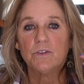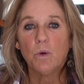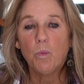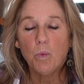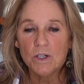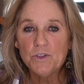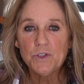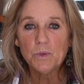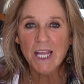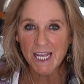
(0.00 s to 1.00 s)
So once
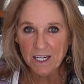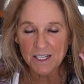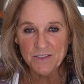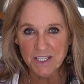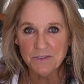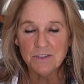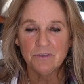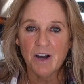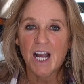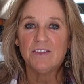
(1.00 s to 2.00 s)
you can
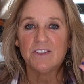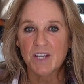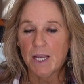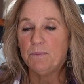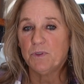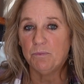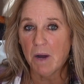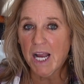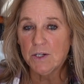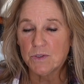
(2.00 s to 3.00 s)
identify the types of
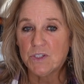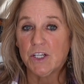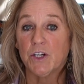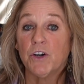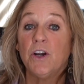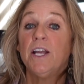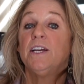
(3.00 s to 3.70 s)
buyers here,